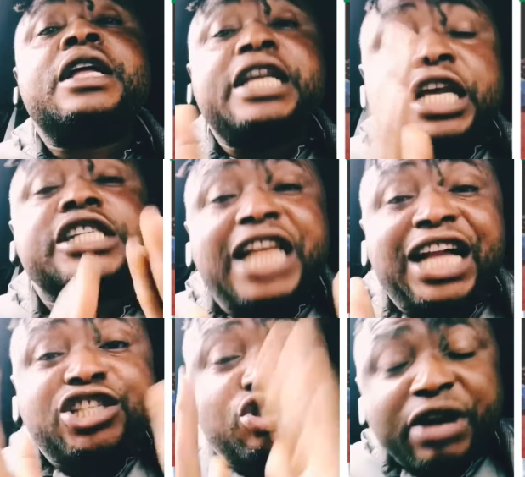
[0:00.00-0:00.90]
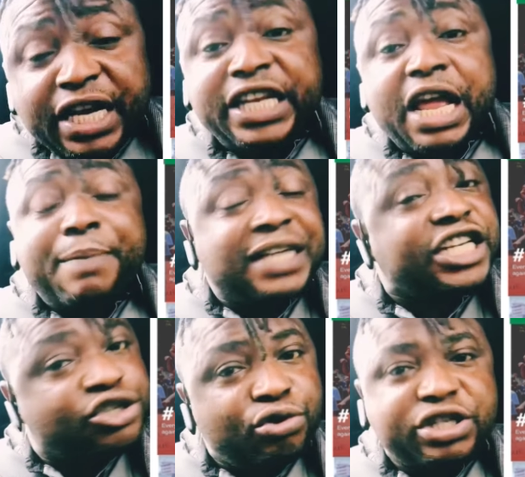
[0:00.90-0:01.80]
He's not training them as a
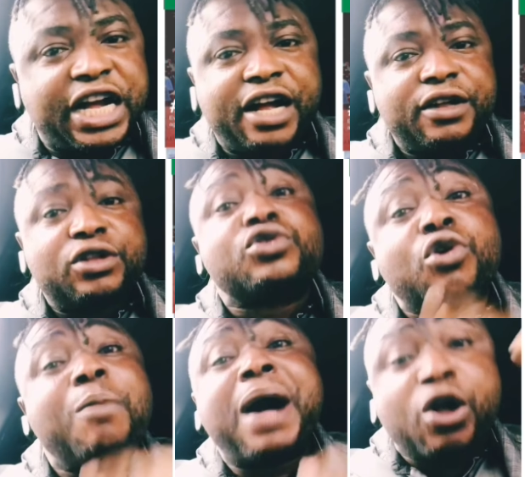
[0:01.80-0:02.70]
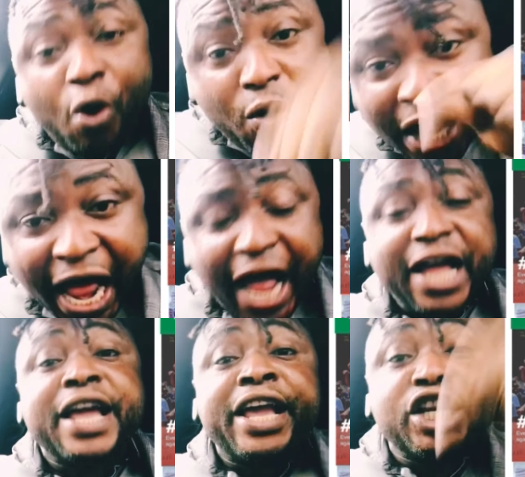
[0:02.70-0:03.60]
soldier to come and conquer
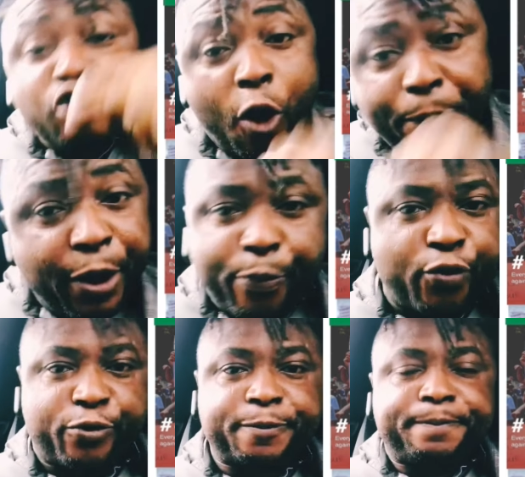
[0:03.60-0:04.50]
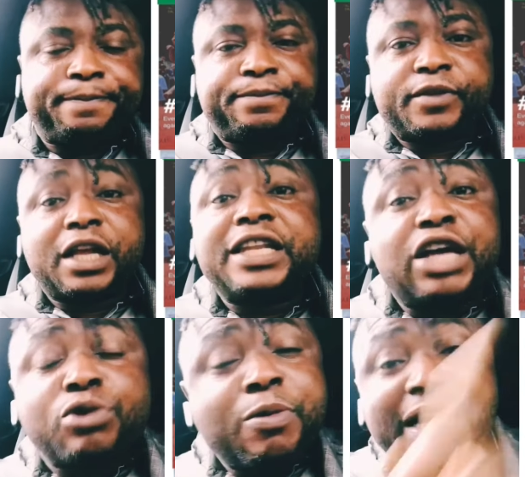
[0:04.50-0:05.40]
his own people. That's
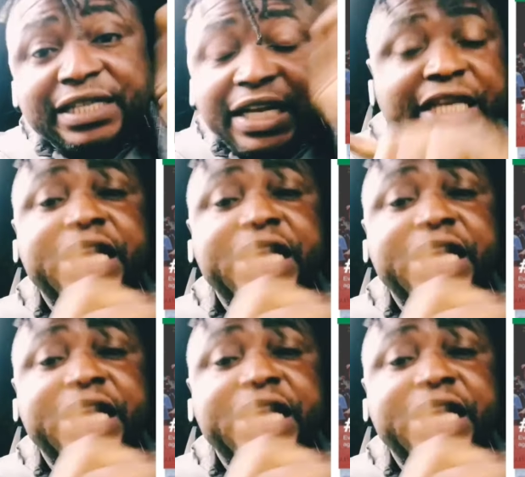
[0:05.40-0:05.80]
what we are seeing